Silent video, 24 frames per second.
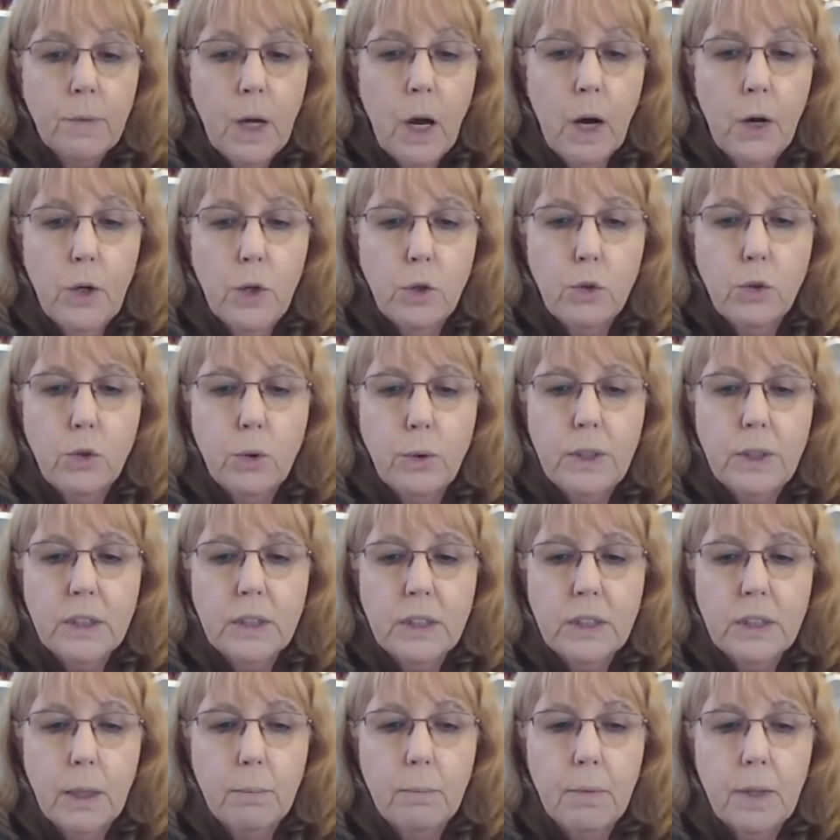Are you doing
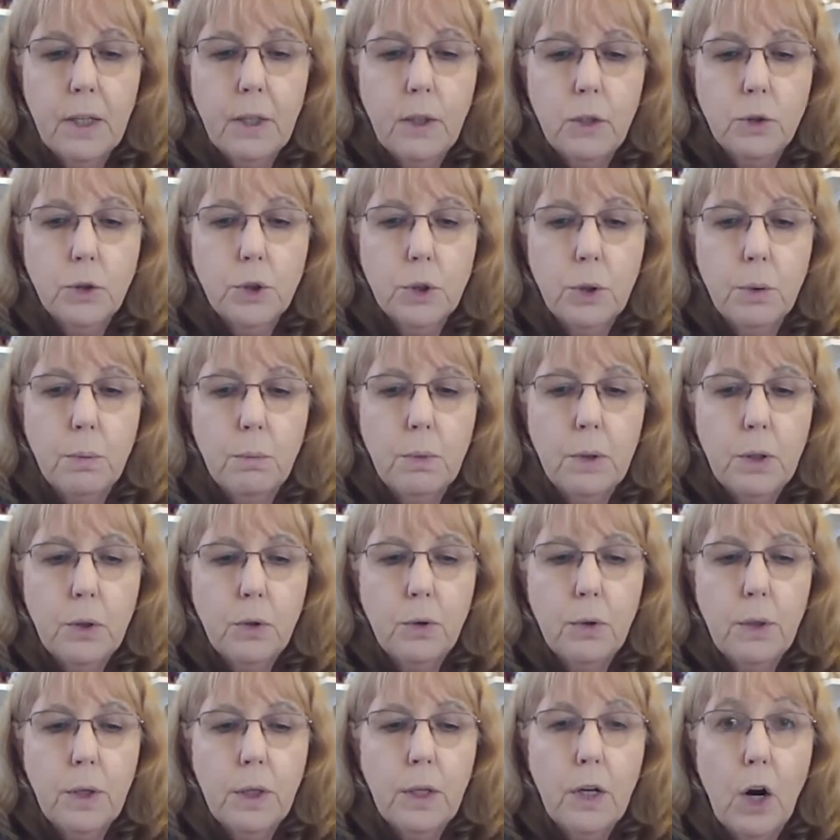something that you shouldn't be
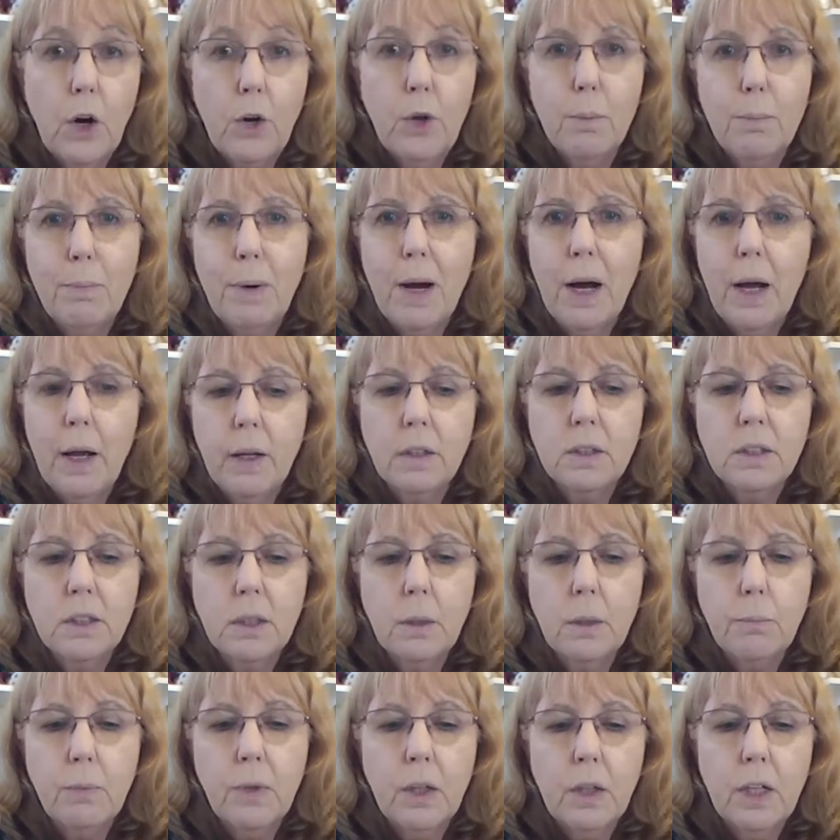doing? Are you buying
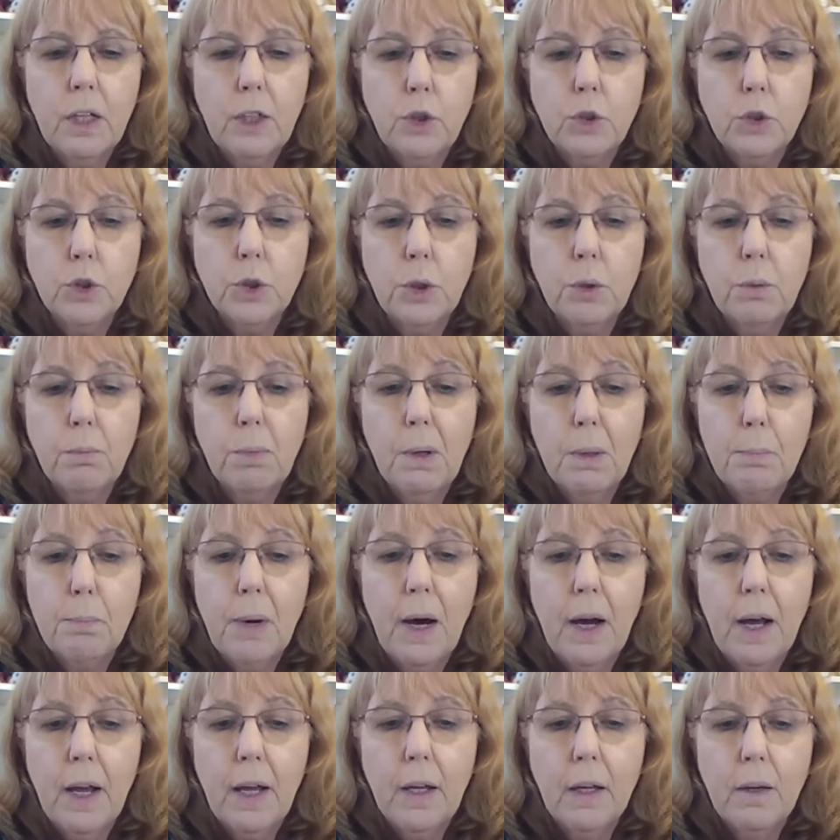something that you shouldn't be
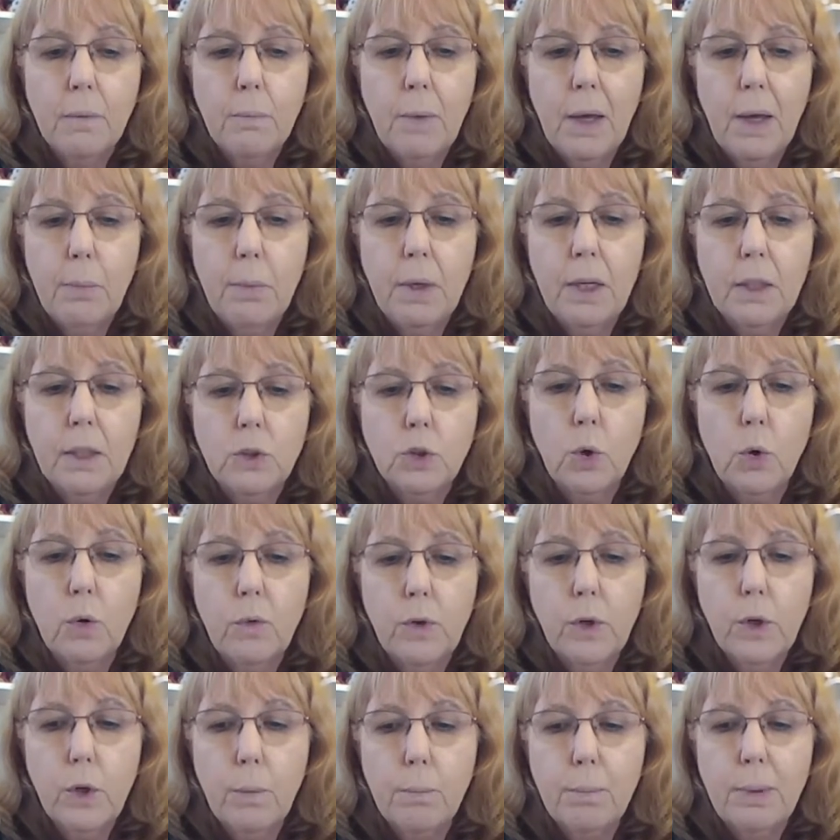buying? Maybe it's
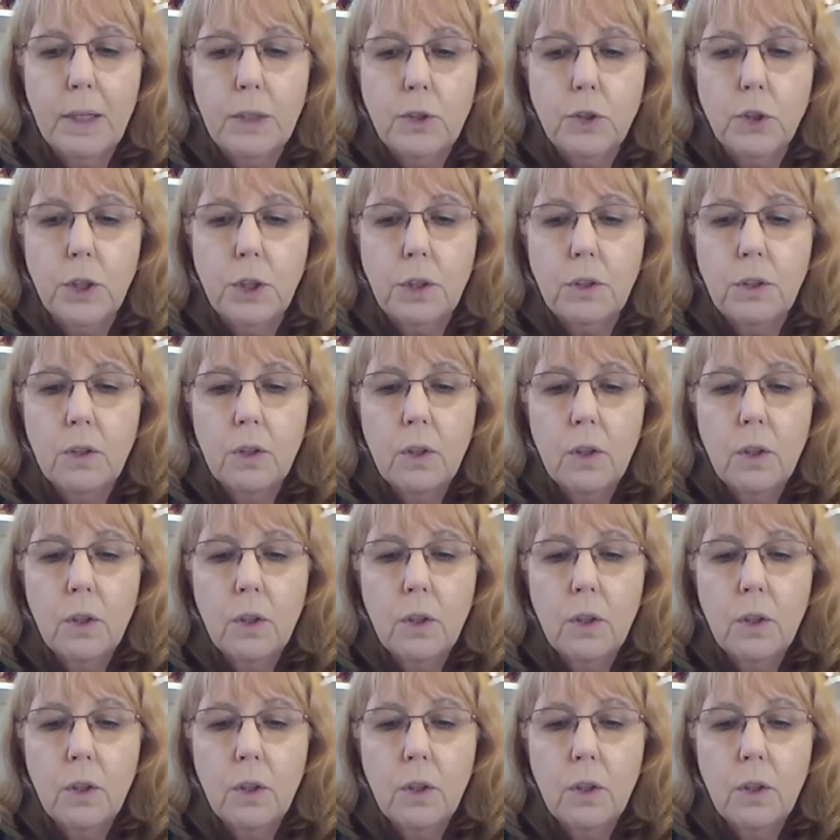over your budget.